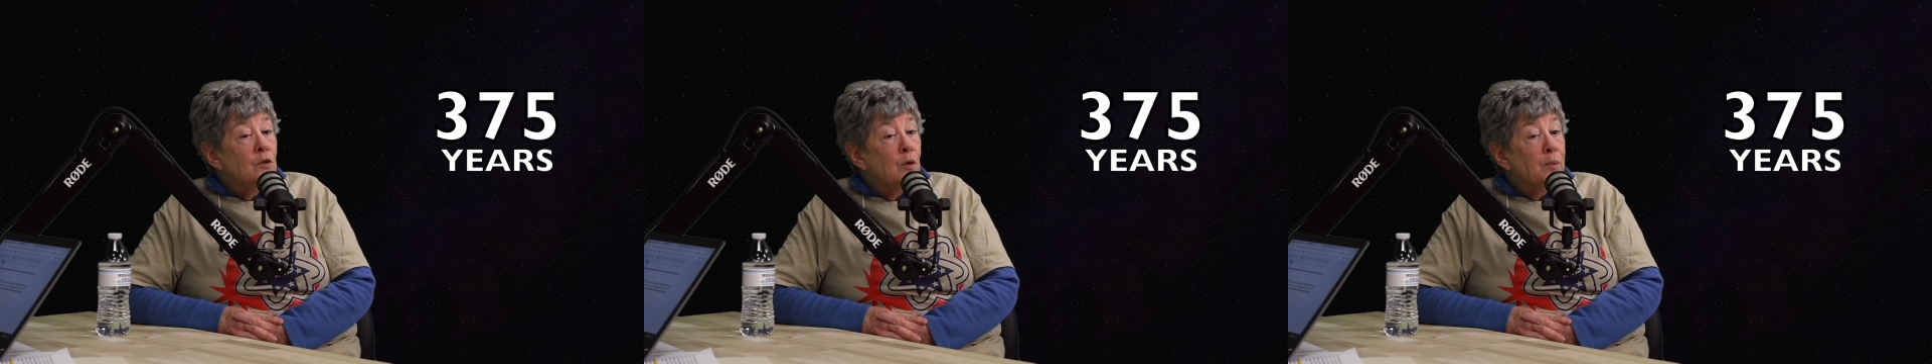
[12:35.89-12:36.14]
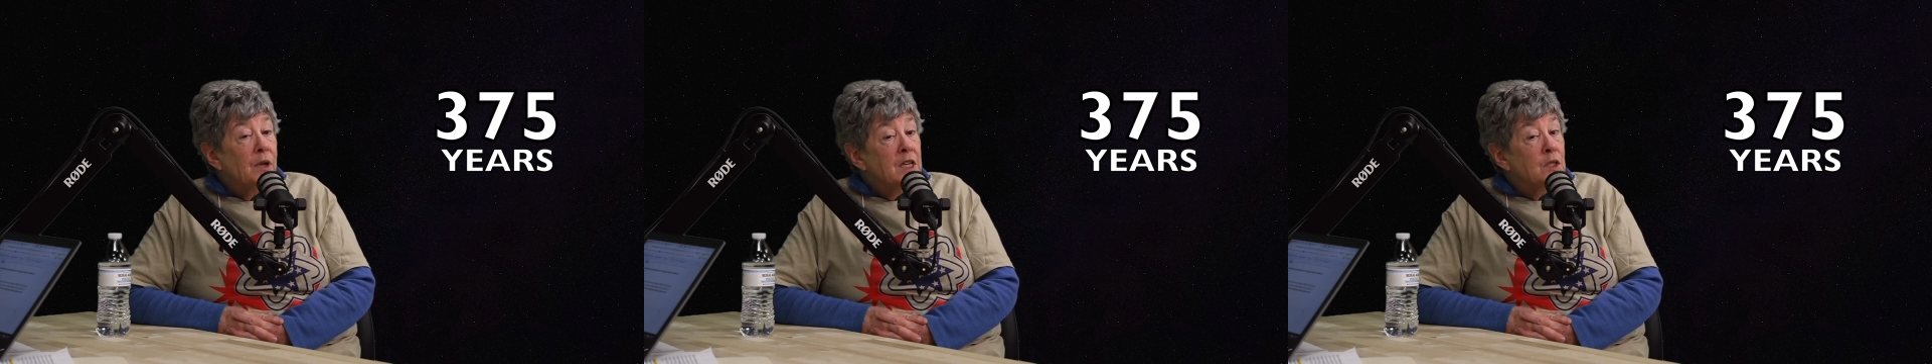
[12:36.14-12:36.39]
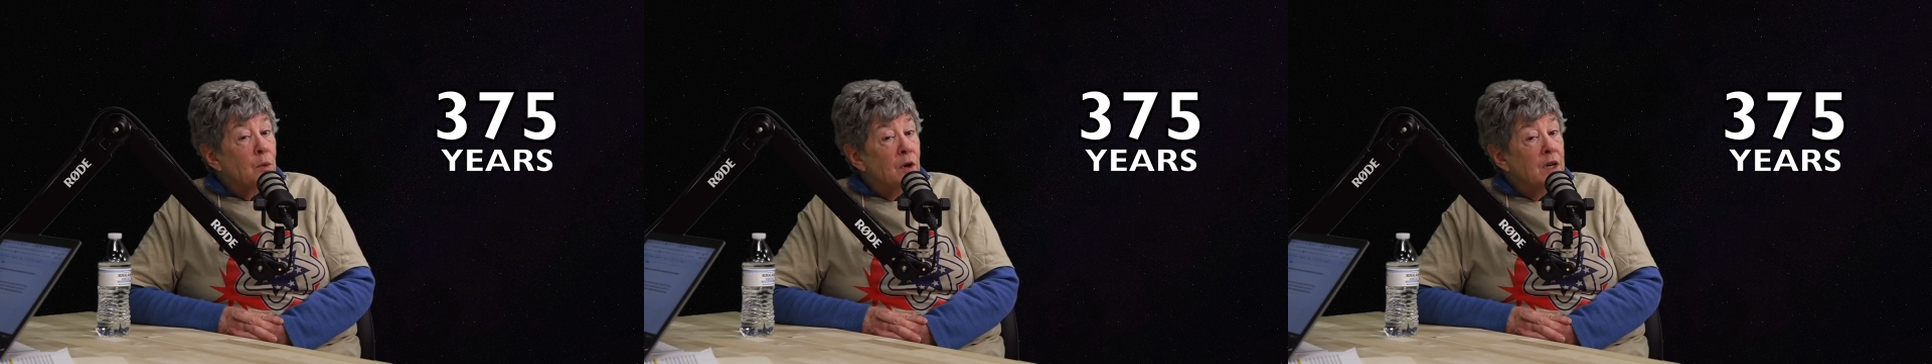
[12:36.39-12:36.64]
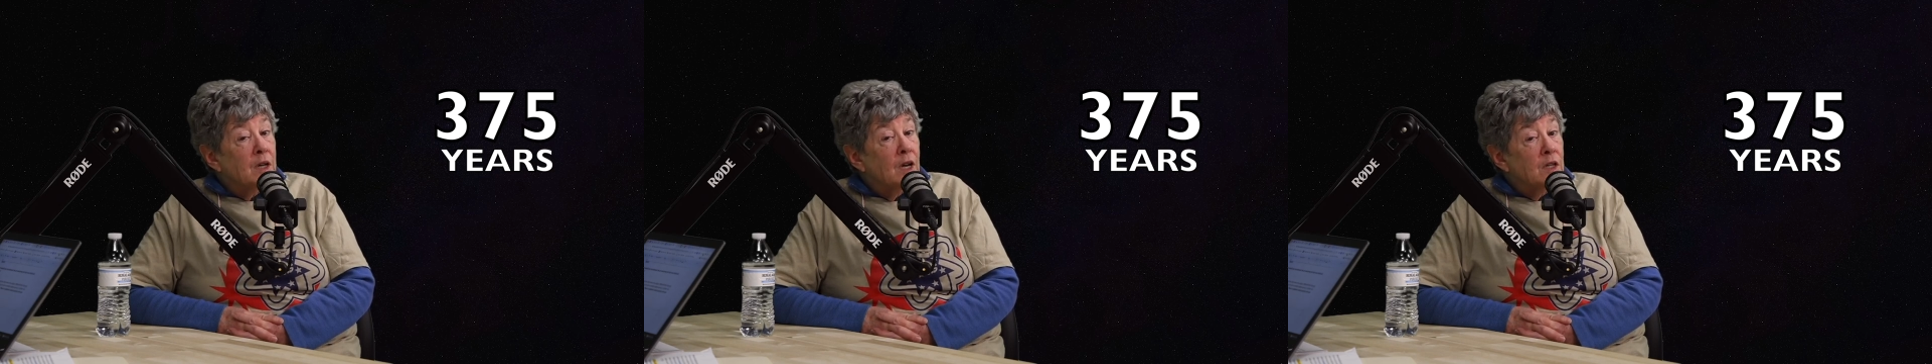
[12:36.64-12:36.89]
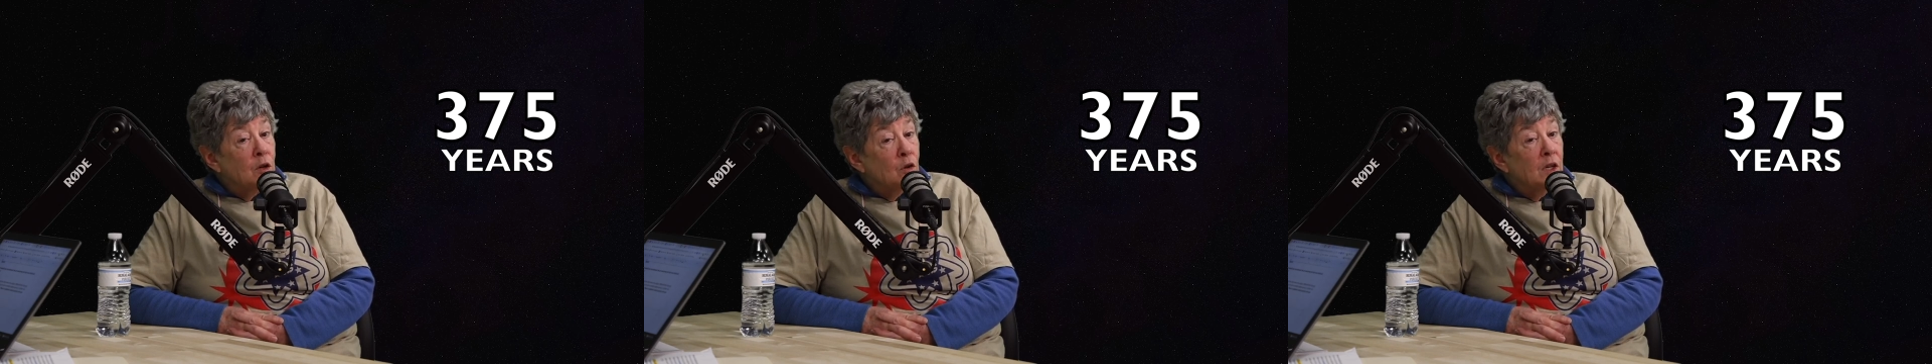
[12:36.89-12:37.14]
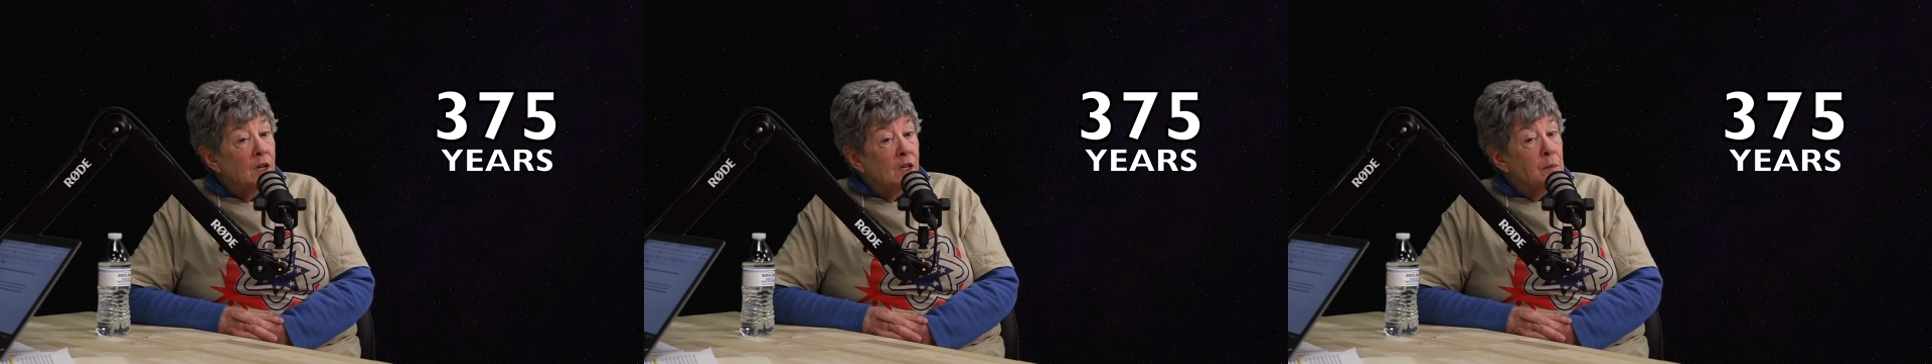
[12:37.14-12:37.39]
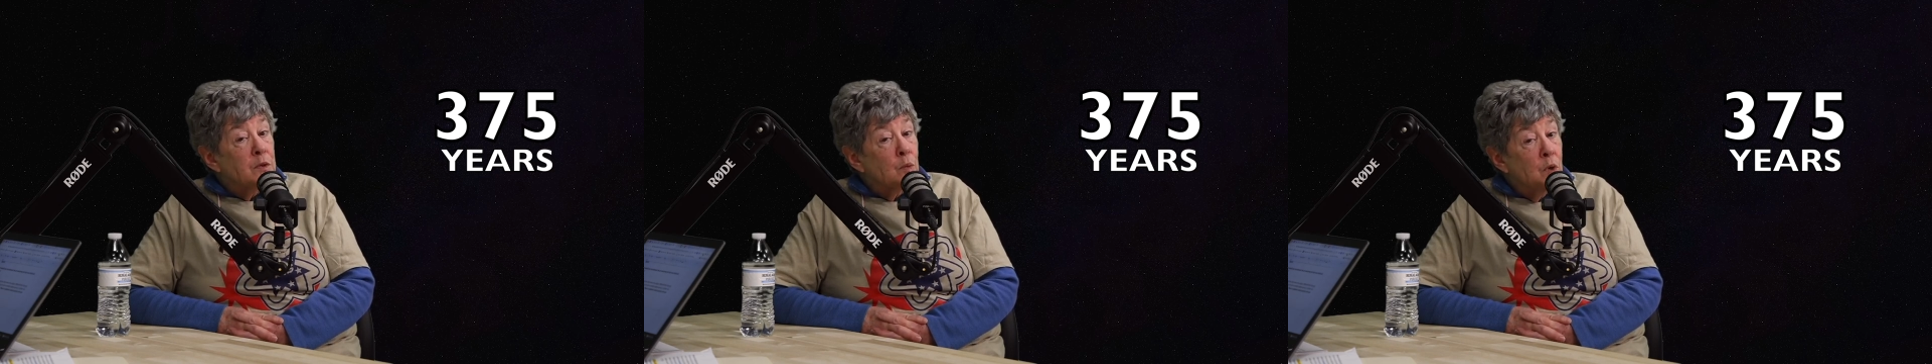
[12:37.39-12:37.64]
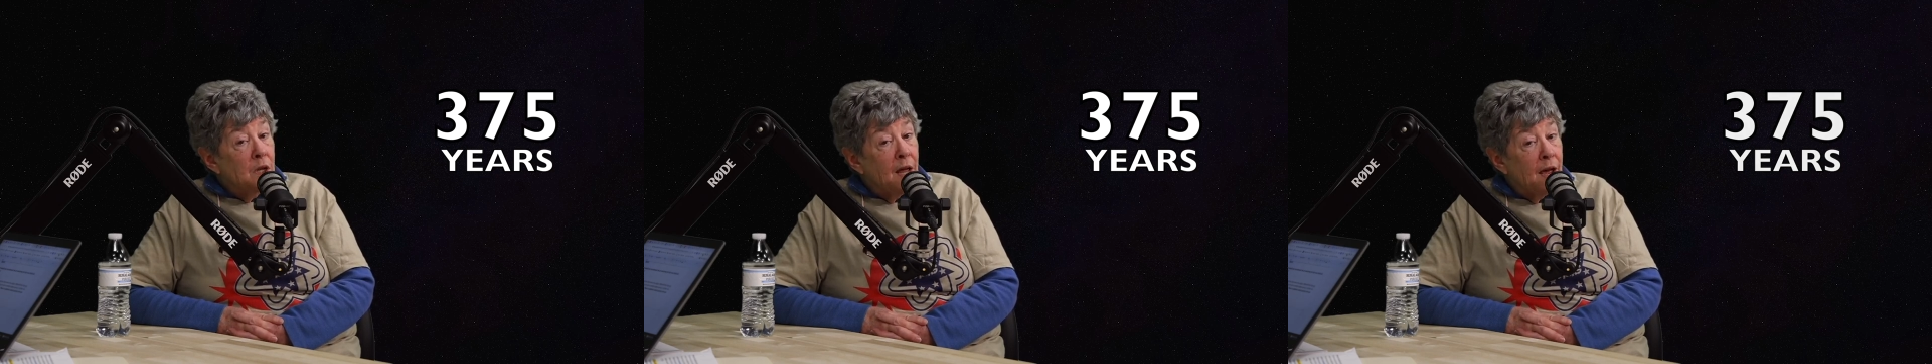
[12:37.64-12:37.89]
to a place where a total
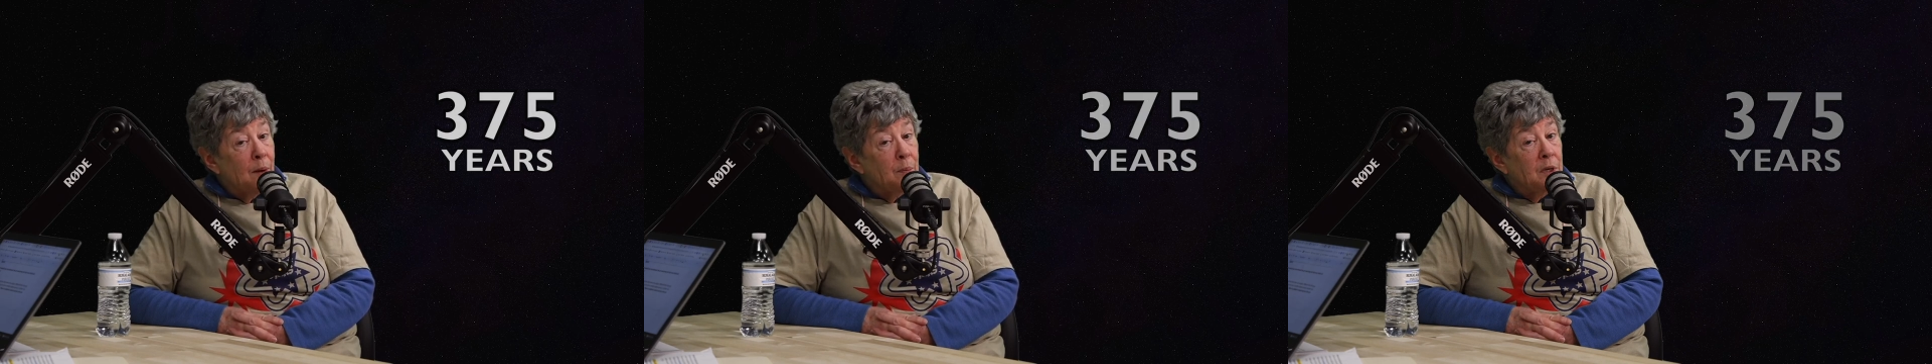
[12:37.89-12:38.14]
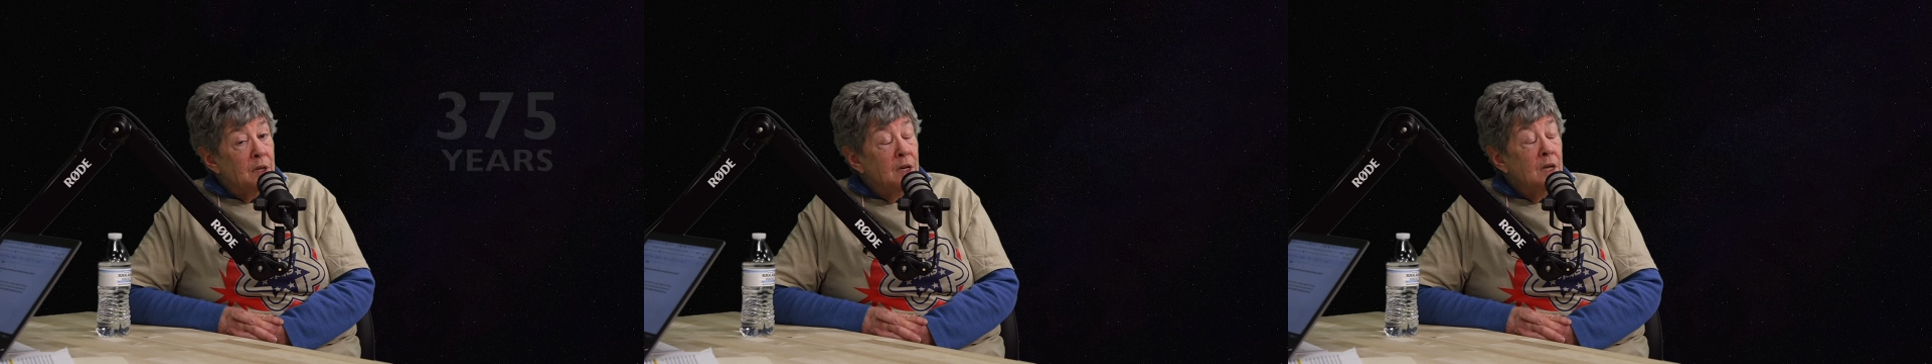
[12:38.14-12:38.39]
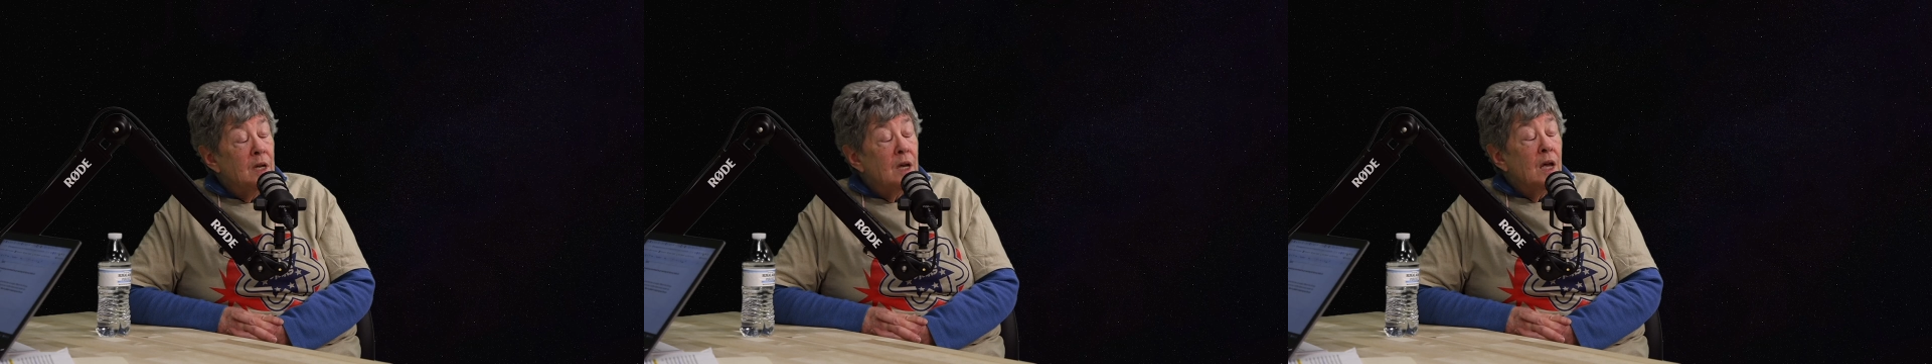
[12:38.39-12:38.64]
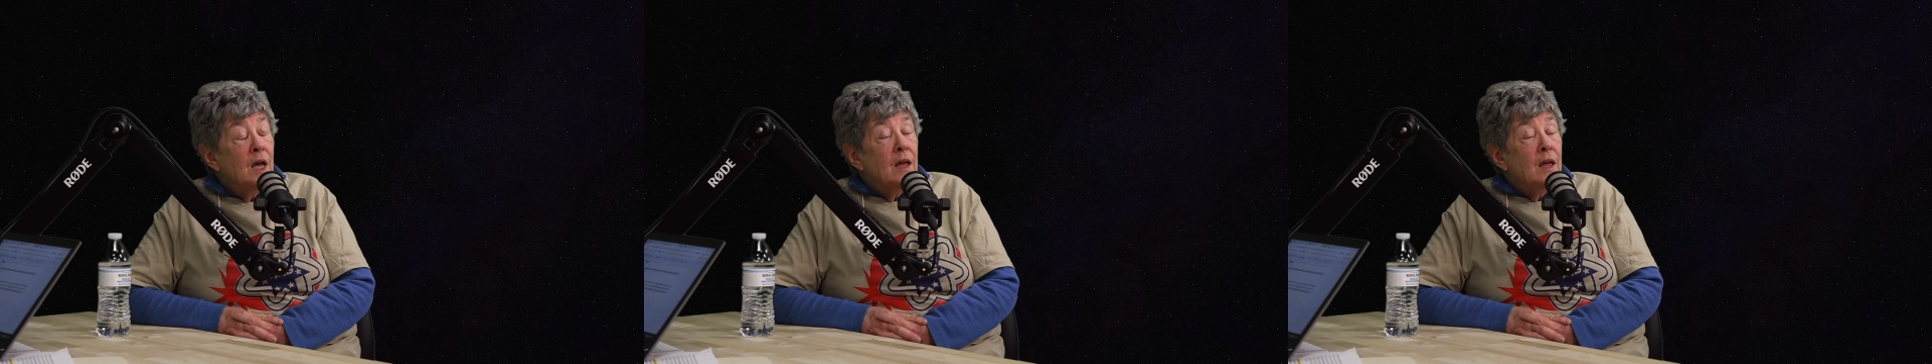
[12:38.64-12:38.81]
eclipse will happen,